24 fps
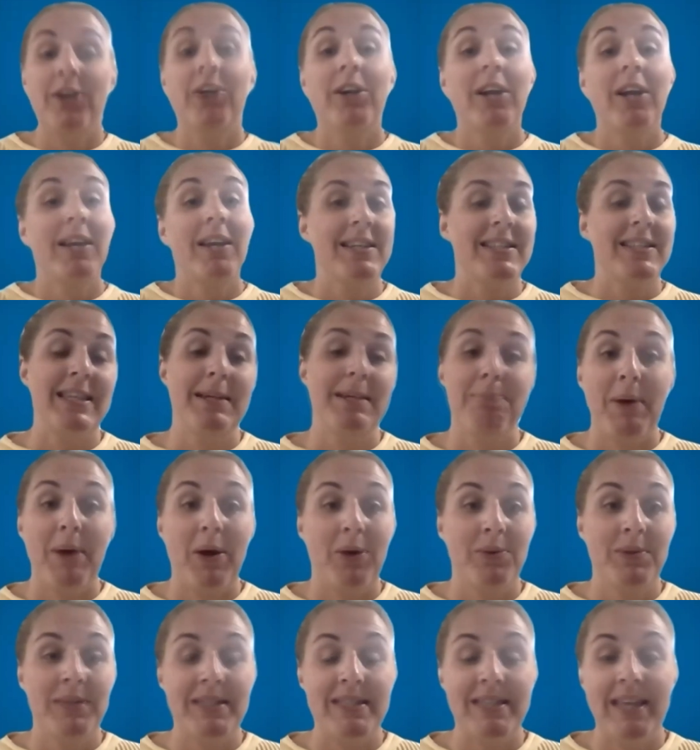You're gonna see
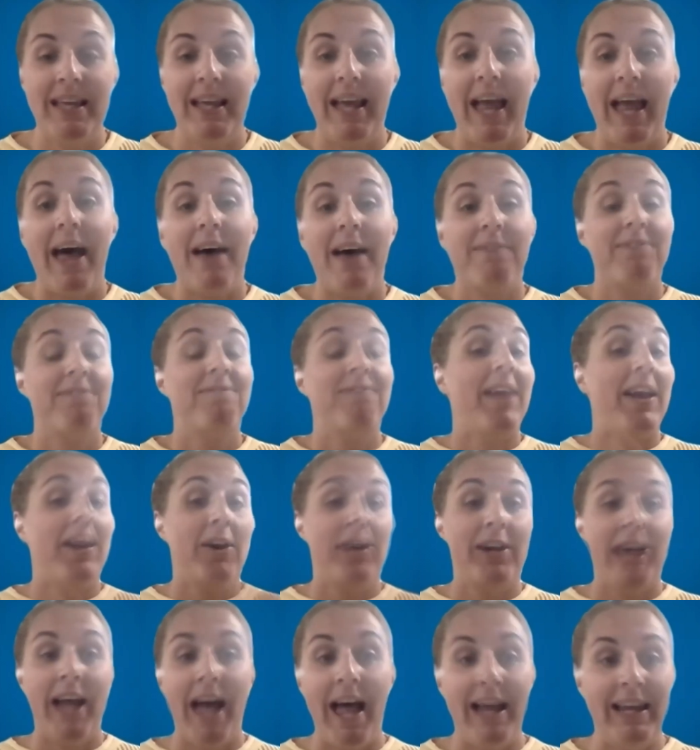posts that have
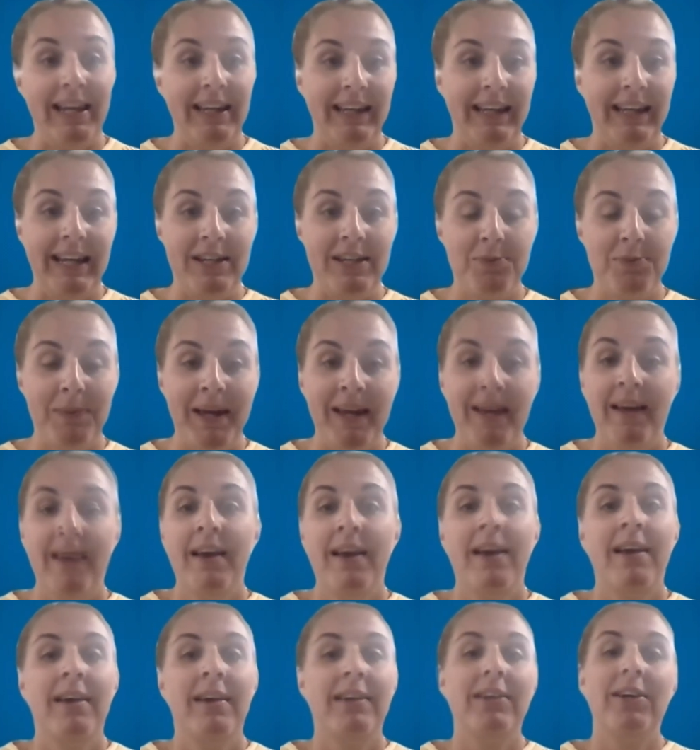very high engagement.
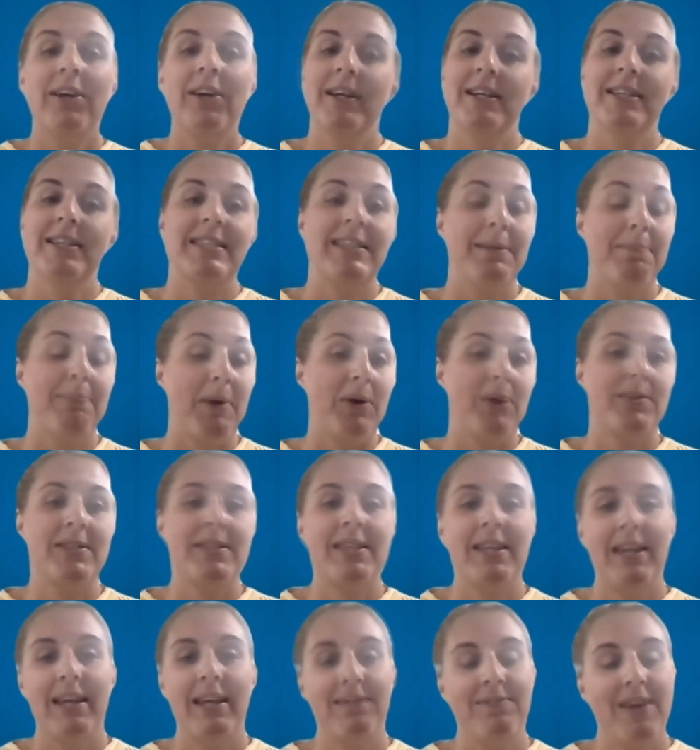You're gonna see posts
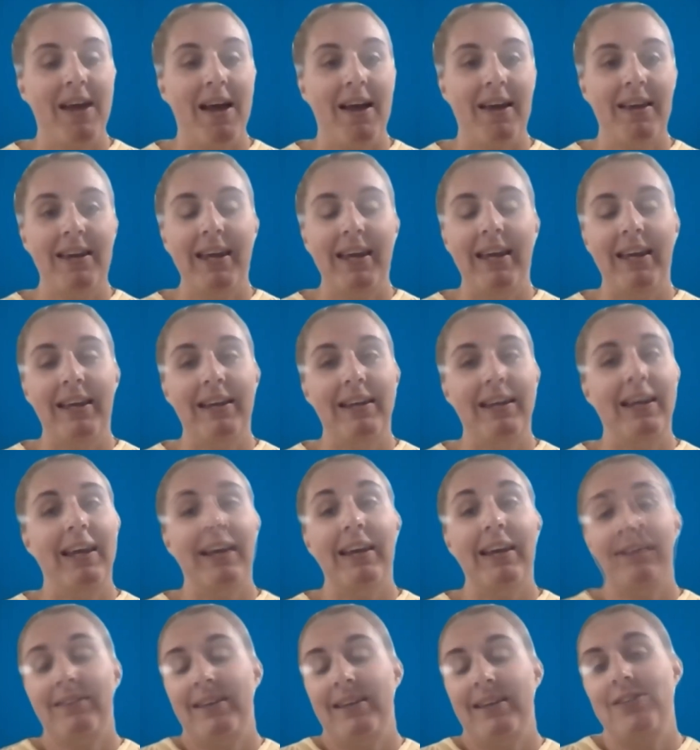that have none. And
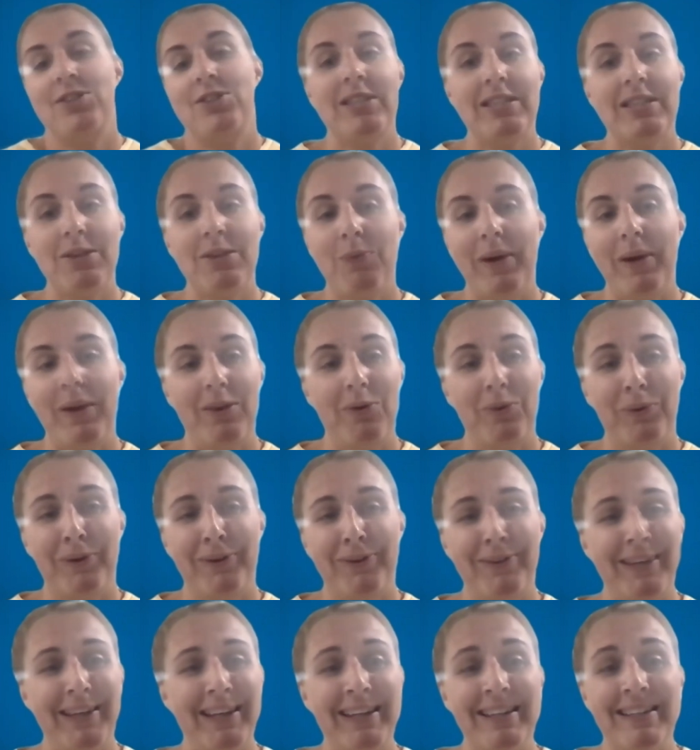it's just the way the
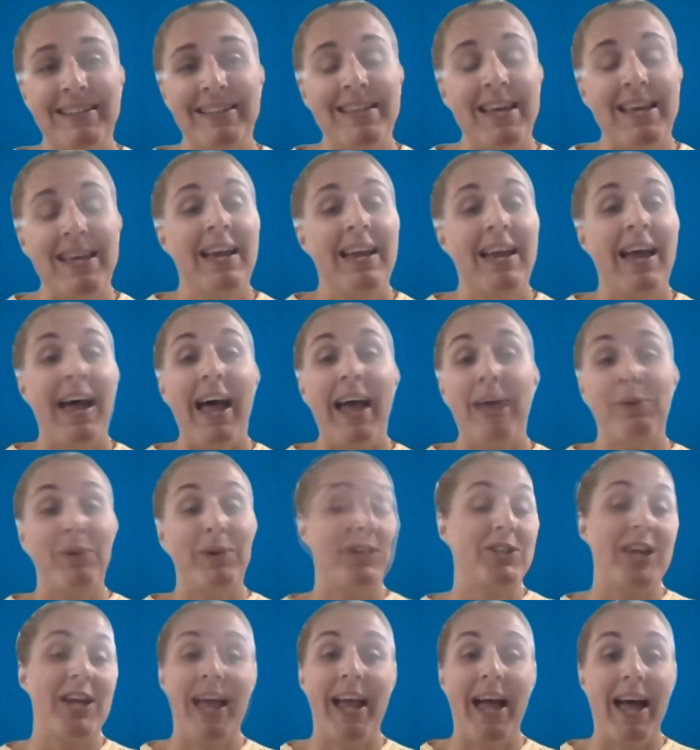world is. I wish
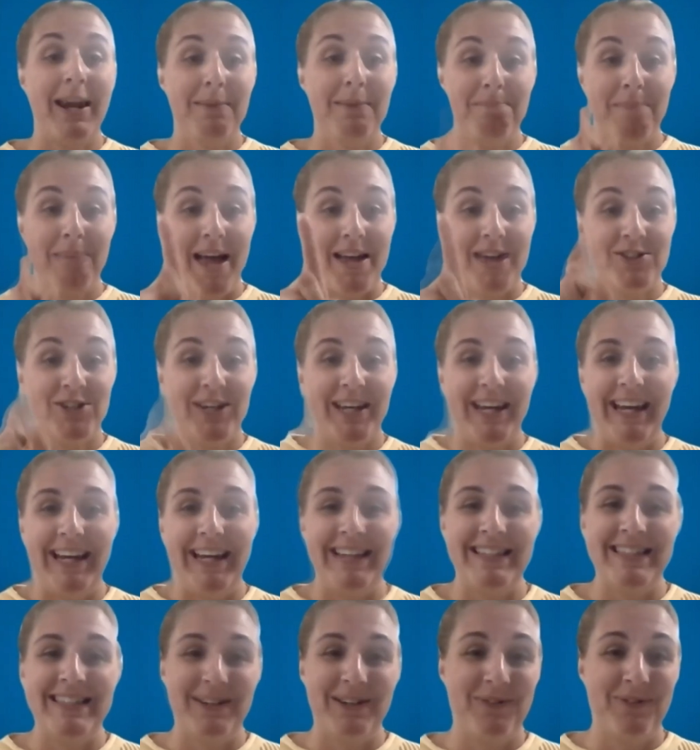I had a magic
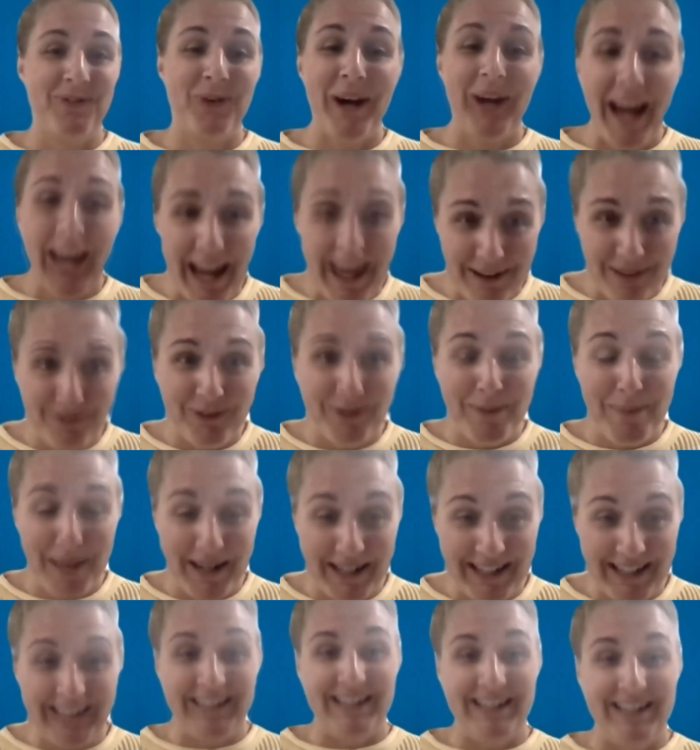answer for everybody
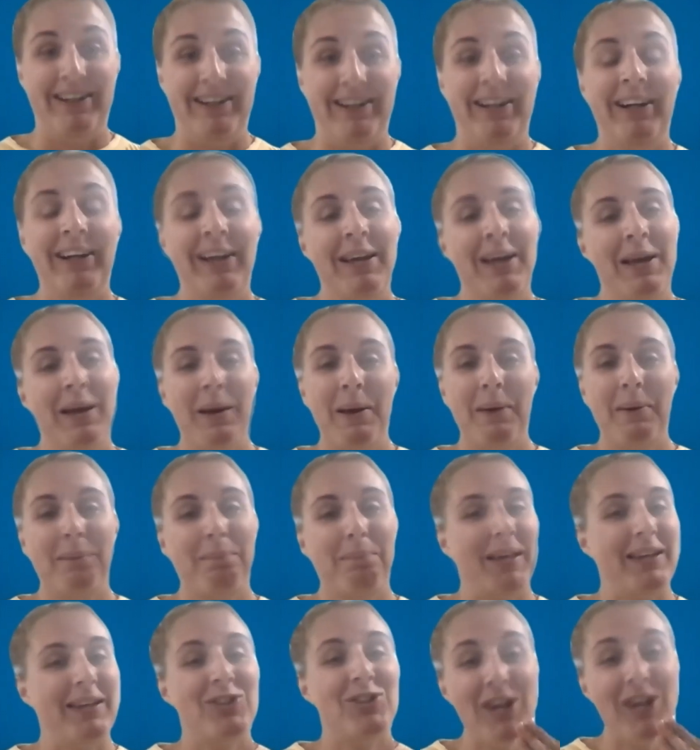here,
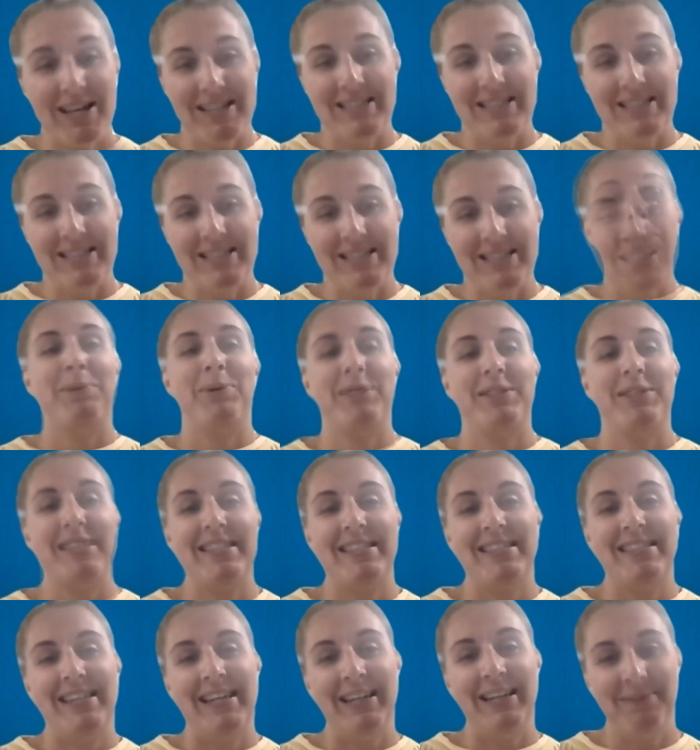but just be
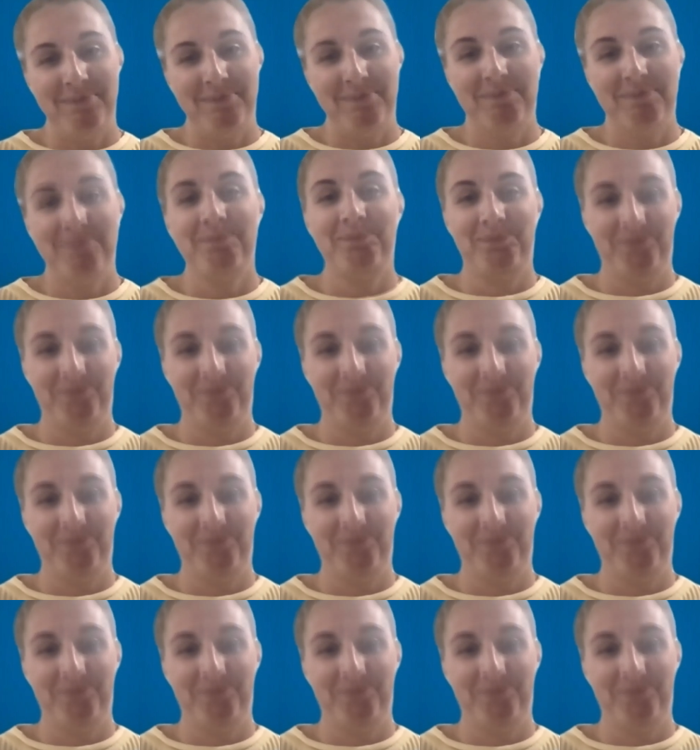persistent.